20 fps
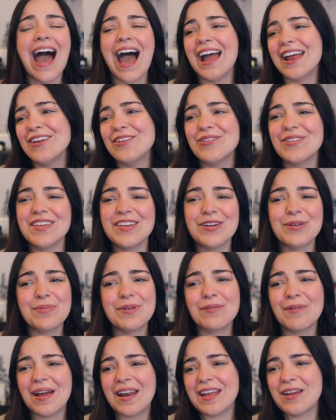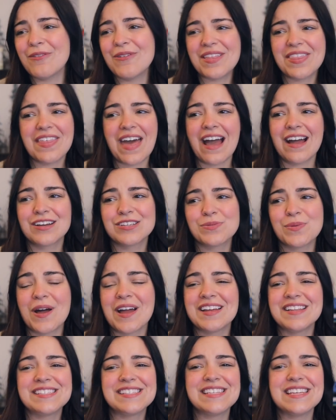I know that you'll be ready with X,
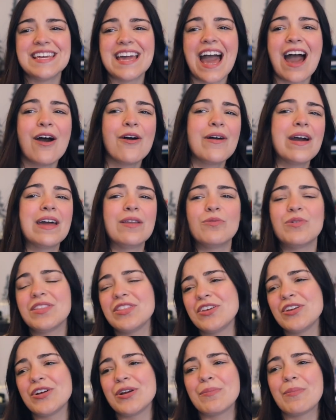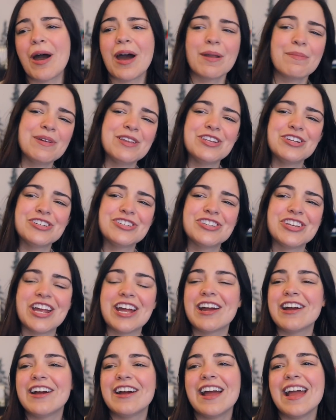Y, and Z out and with your bottom in your
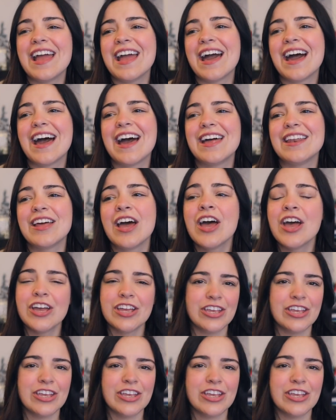chair and,